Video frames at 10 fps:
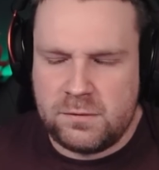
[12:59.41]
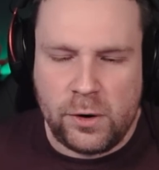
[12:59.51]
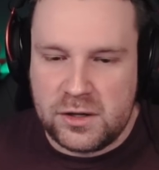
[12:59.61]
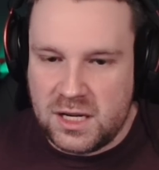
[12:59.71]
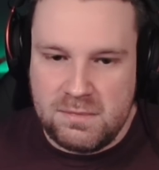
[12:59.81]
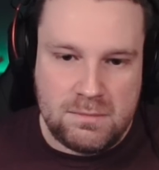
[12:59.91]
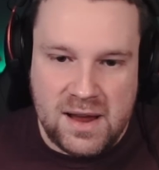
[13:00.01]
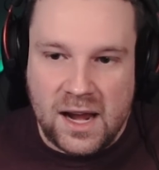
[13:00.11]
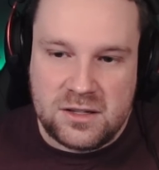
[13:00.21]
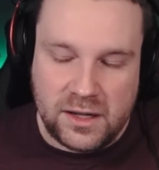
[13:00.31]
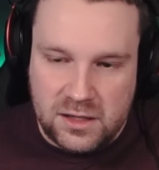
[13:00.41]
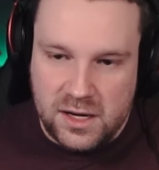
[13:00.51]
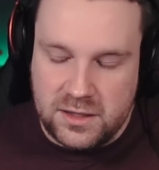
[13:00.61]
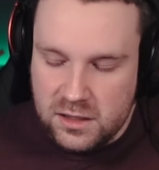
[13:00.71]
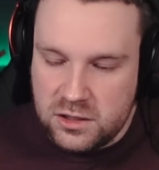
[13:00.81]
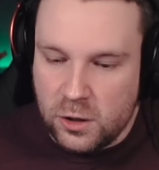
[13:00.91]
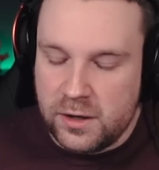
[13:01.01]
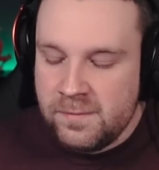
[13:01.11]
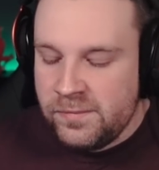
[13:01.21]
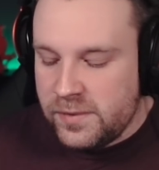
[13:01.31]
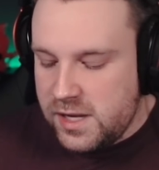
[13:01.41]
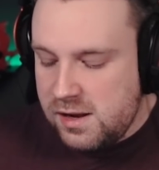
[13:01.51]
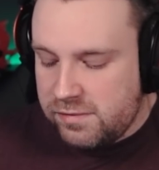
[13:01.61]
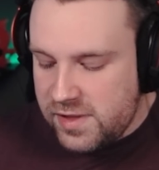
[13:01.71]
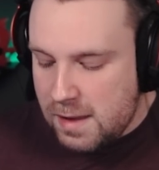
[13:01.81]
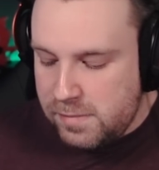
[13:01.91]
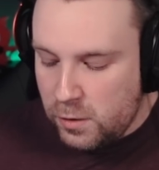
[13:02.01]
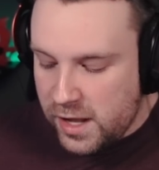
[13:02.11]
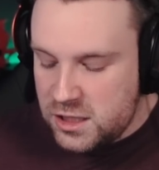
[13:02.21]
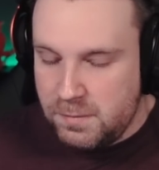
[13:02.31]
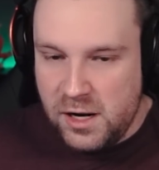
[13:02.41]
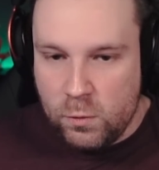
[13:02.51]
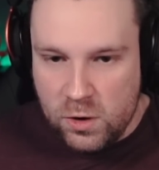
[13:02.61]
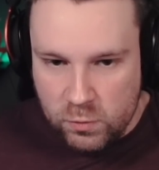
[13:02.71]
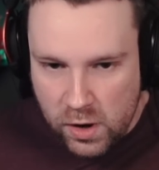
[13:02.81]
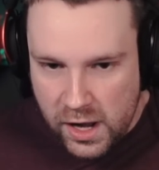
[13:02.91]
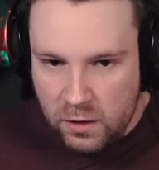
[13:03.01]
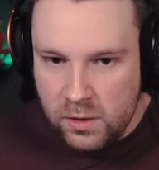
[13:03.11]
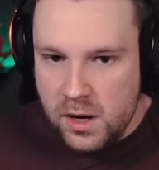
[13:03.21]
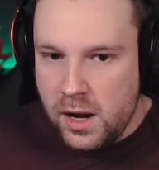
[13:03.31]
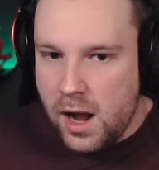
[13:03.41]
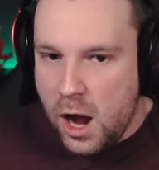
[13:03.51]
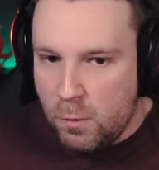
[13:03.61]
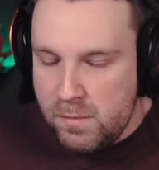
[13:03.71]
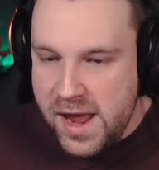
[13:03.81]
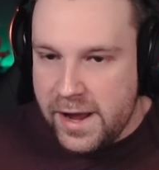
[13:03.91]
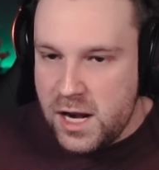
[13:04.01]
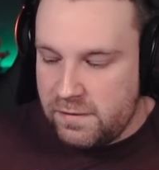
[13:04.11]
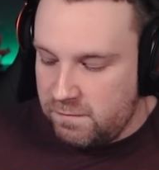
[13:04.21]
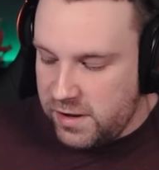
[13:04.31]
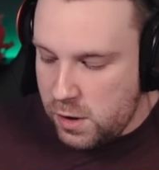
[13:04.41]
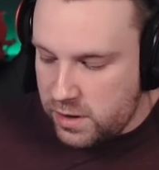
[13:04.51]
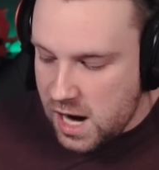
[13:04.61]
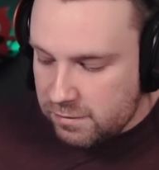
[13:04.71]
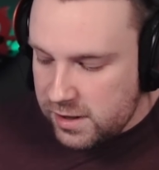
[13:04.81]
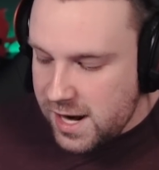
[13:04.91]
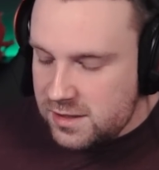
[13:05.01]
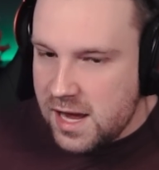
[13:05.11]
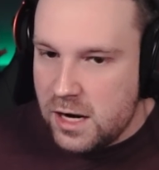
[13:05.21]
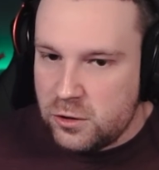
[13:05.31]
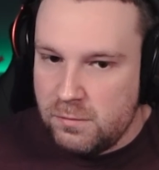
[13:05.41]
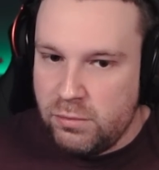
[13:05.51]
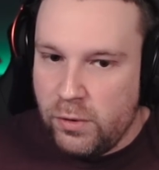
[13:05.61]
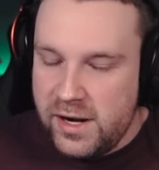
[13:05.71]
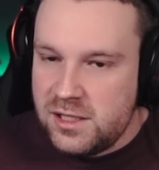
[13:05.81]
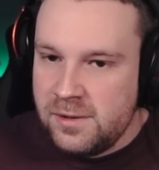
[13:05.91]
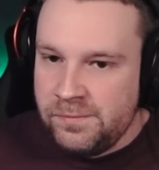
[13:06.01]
far as like min-maxing is concerned. If that build ends up being worthwhile, I'll make a different video covering it at a certain point,